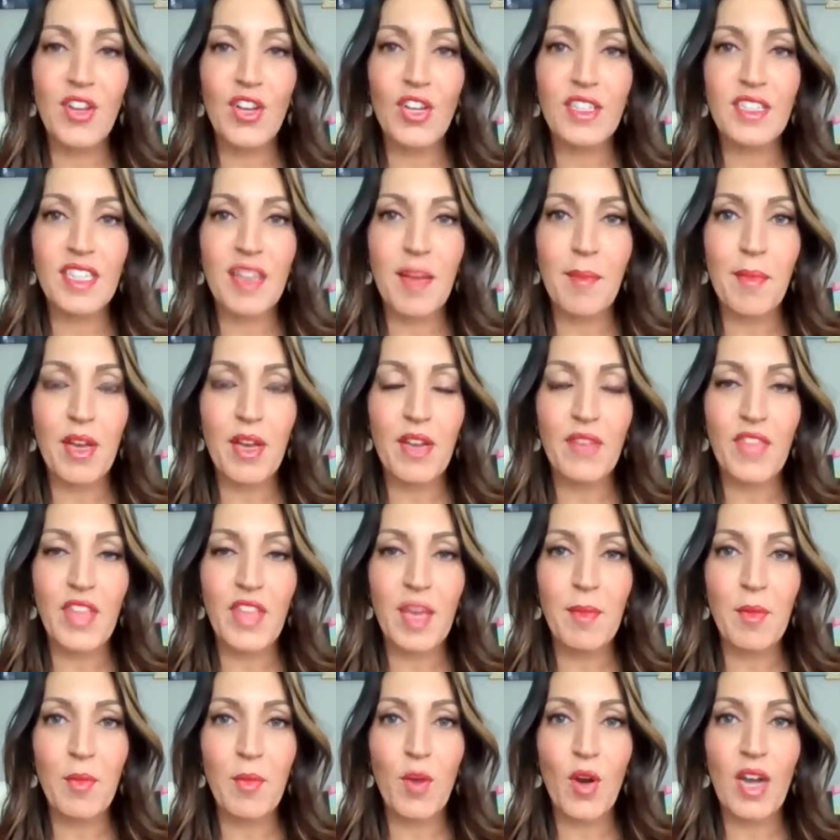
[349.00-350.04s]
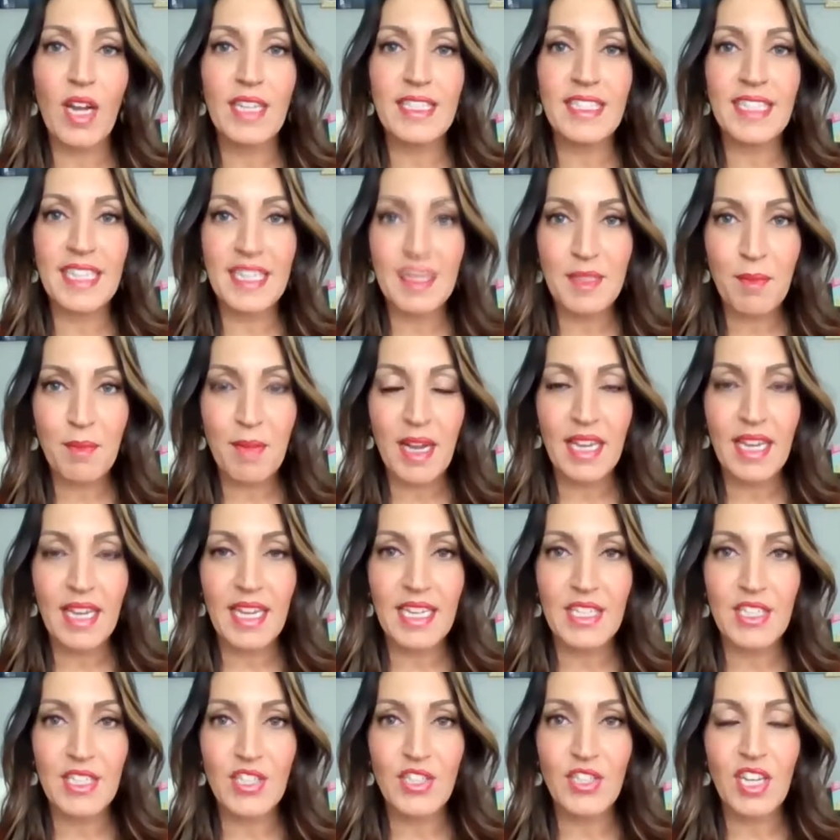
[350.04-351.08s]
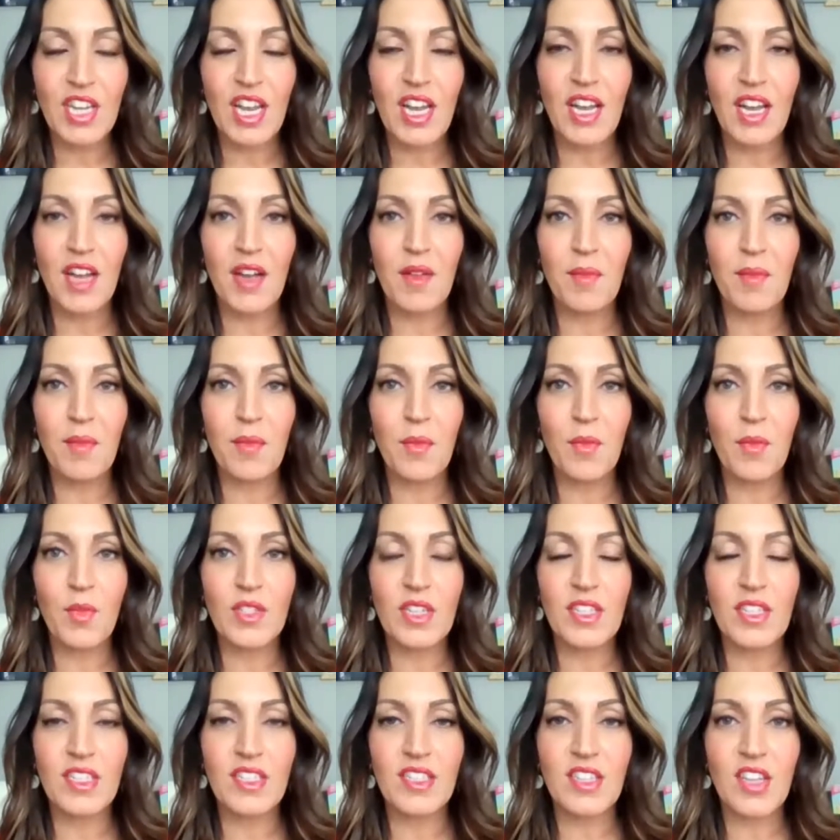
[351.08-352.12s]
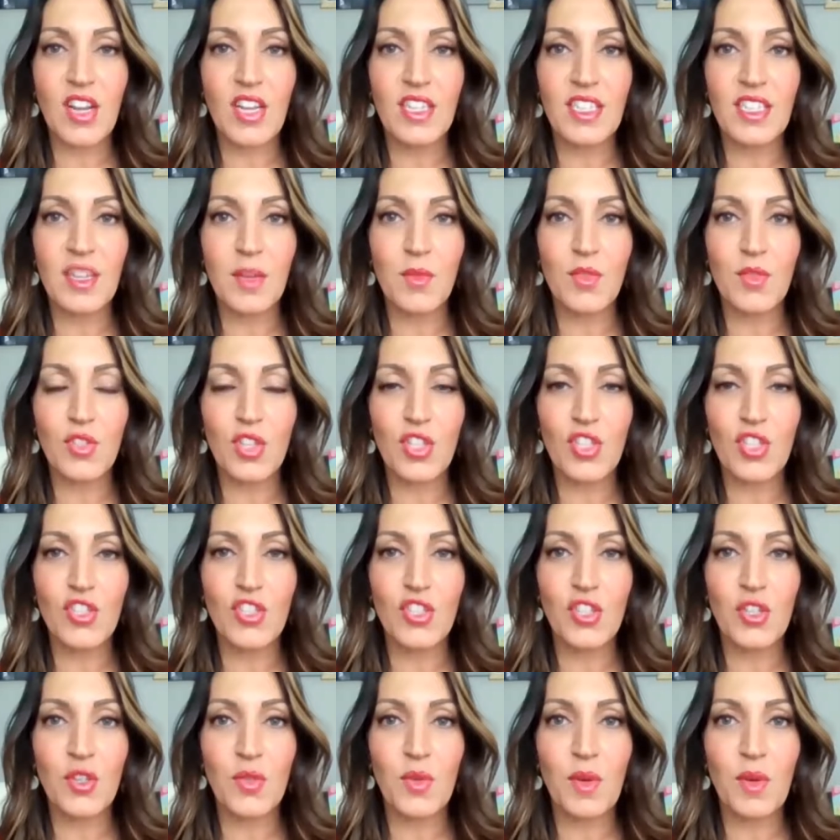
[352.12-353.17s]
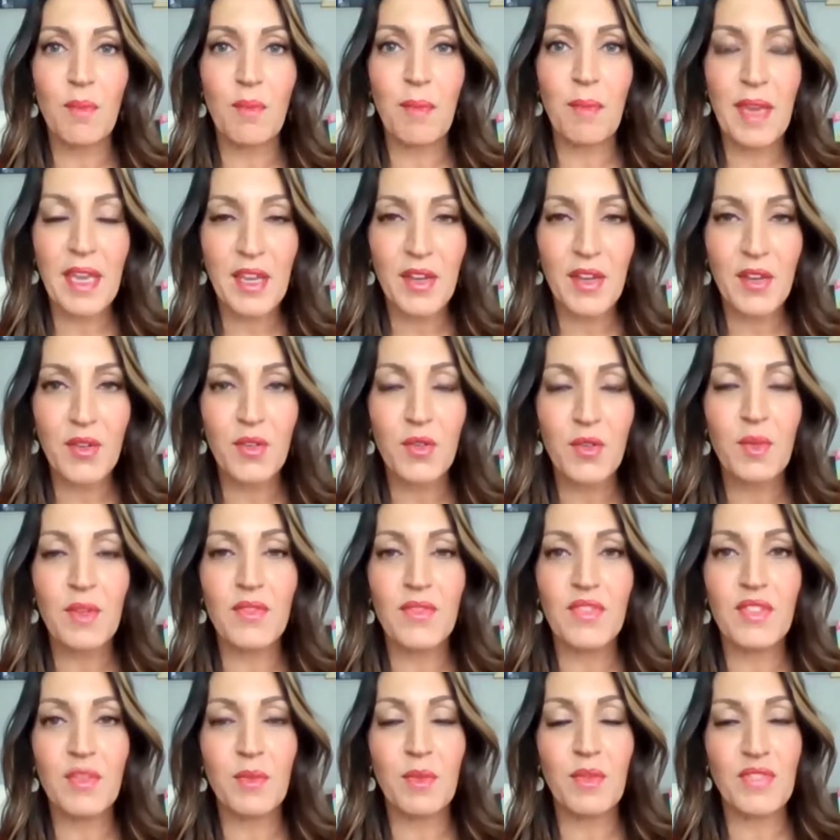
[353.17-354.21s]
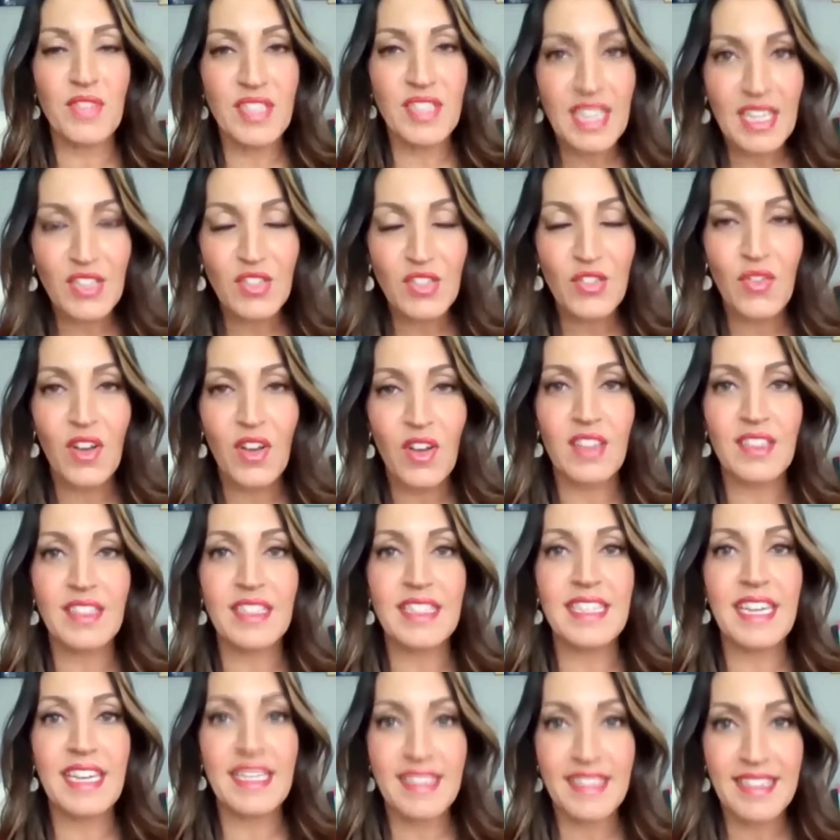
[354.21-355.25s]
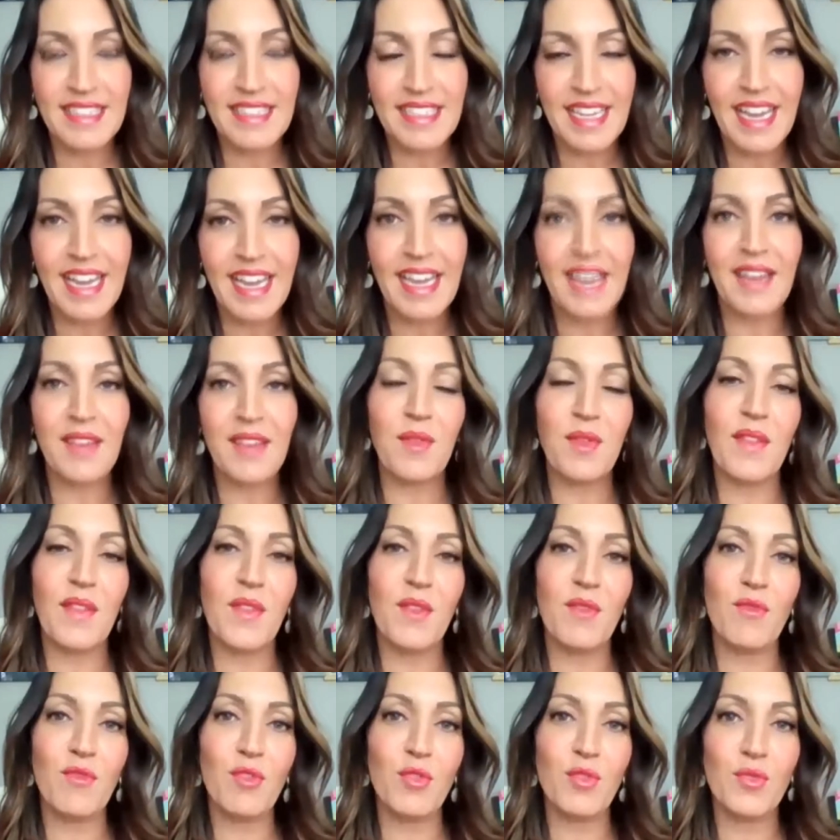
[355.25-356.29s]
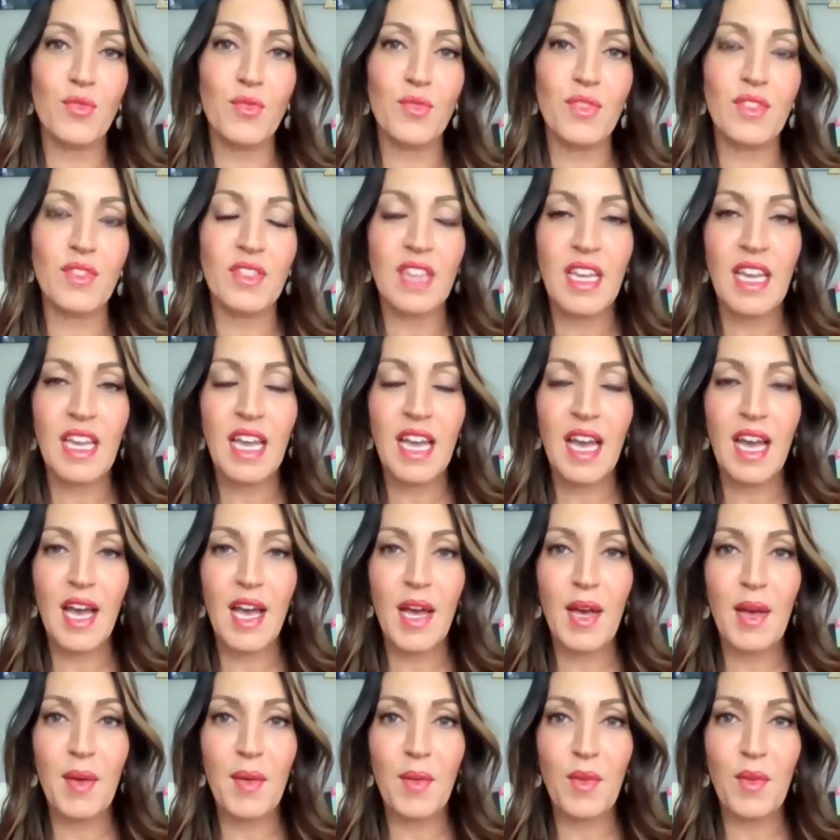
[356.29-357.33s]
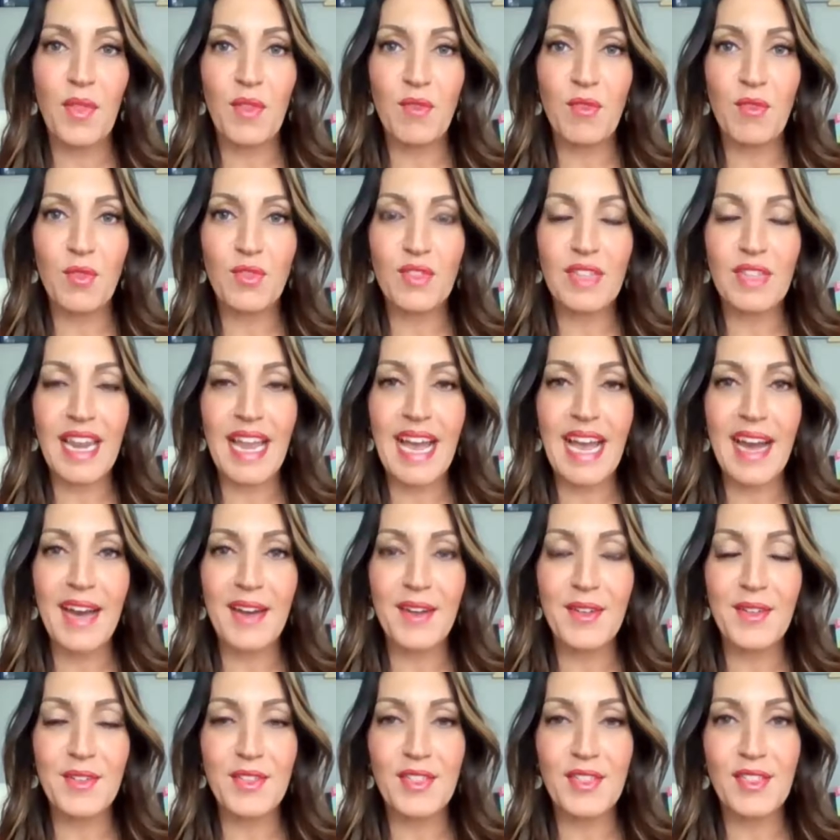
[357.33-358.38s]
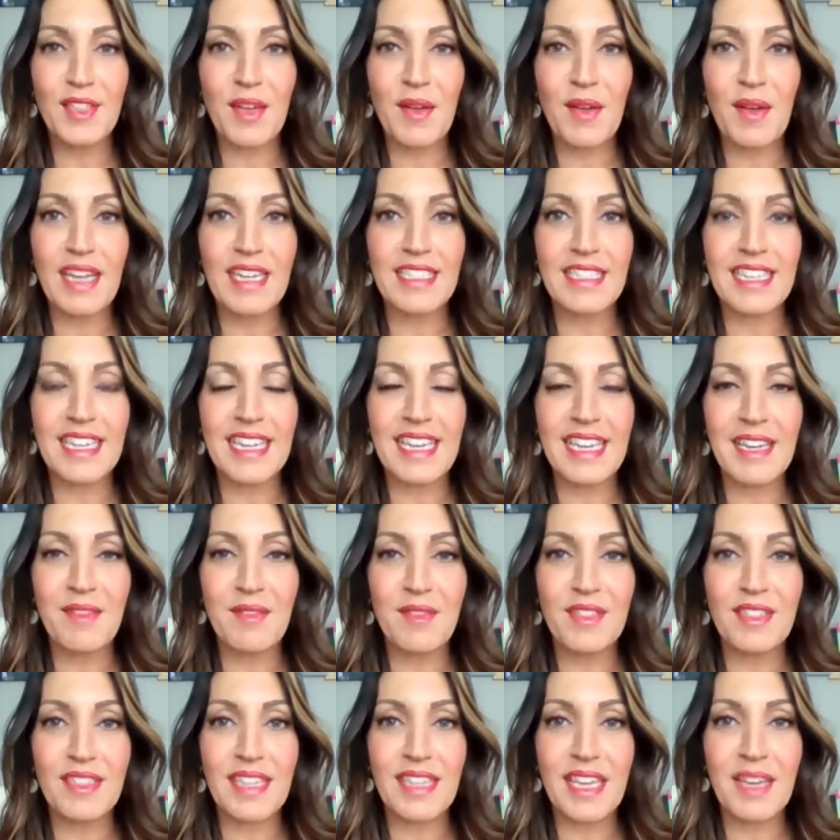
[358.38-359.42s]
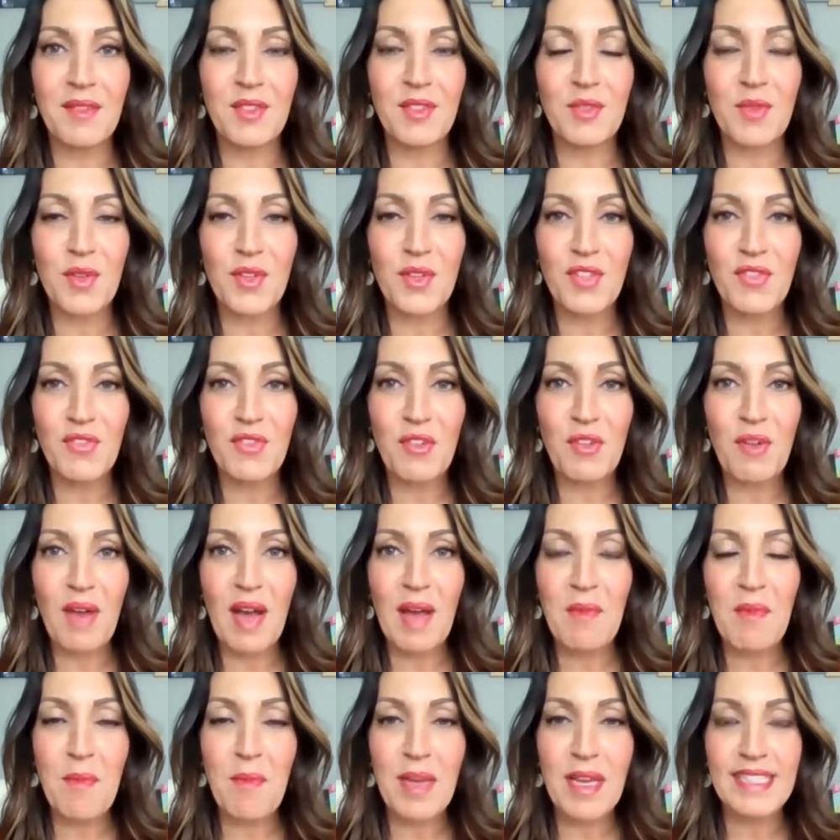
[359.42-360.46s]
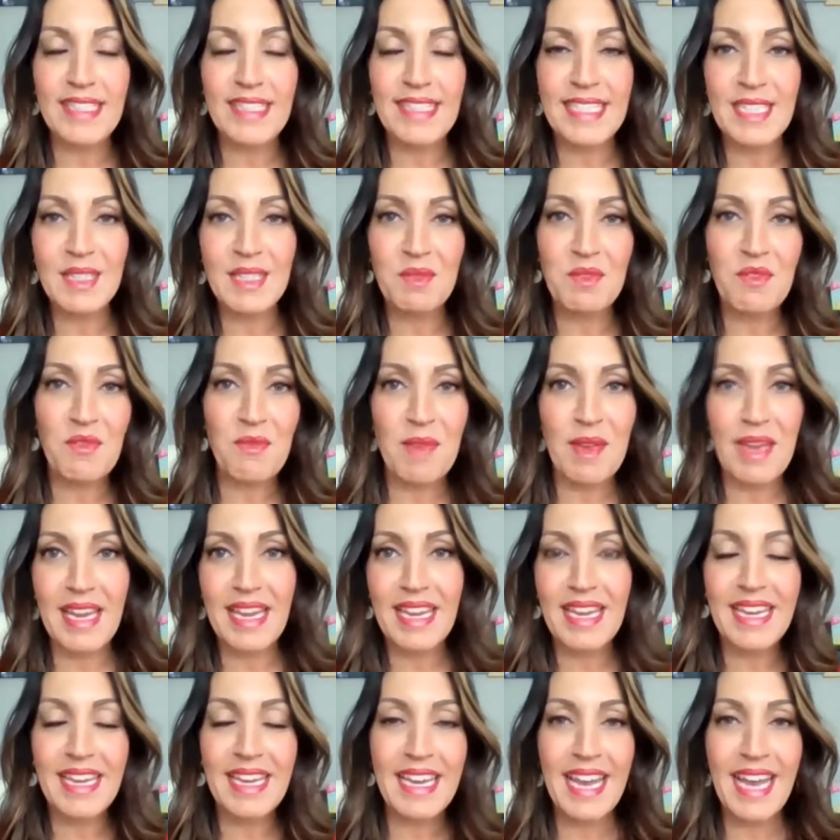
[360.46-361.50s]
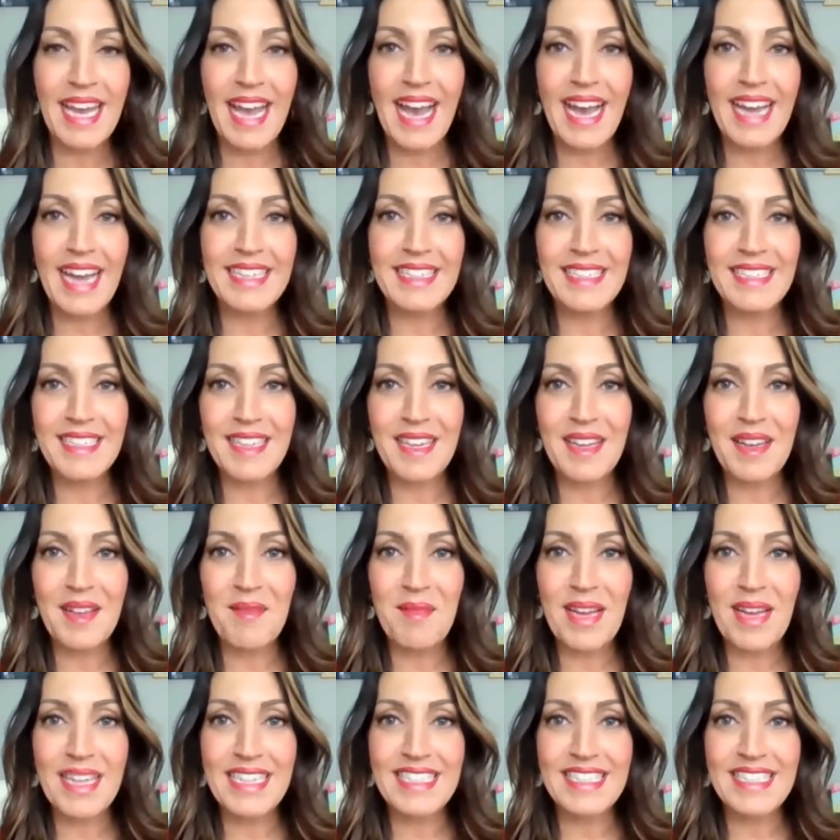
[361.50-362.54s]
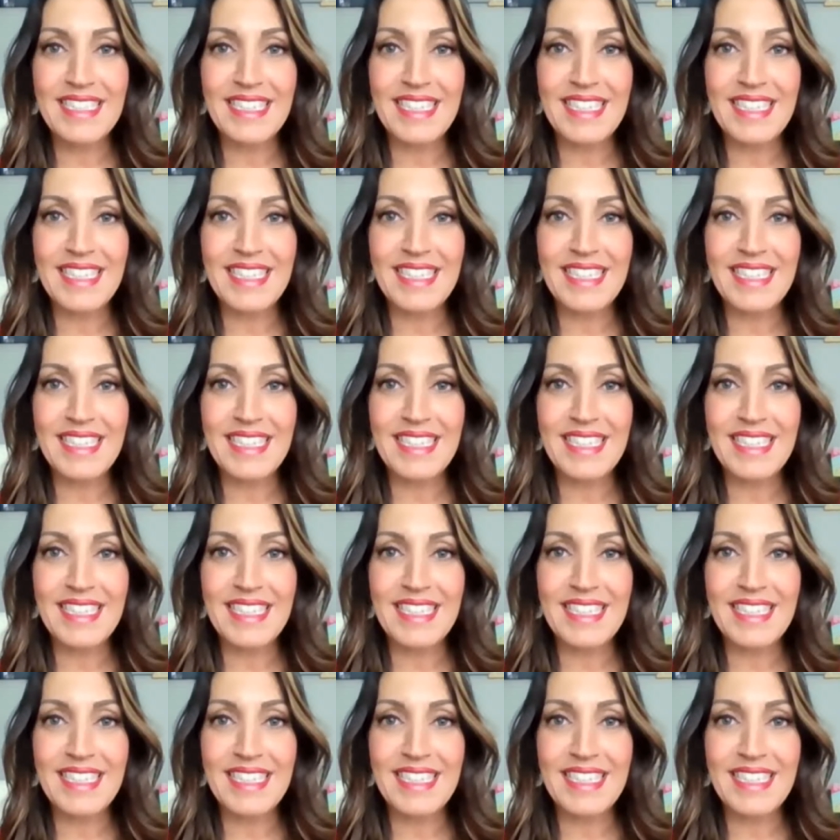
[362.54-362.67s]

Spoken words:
lockdown birthday, but what I did manage was I decided I was going to do a meal with 6 of us yesterday when the rules allowed. So actually it was wonderful. I had my besties with me and managed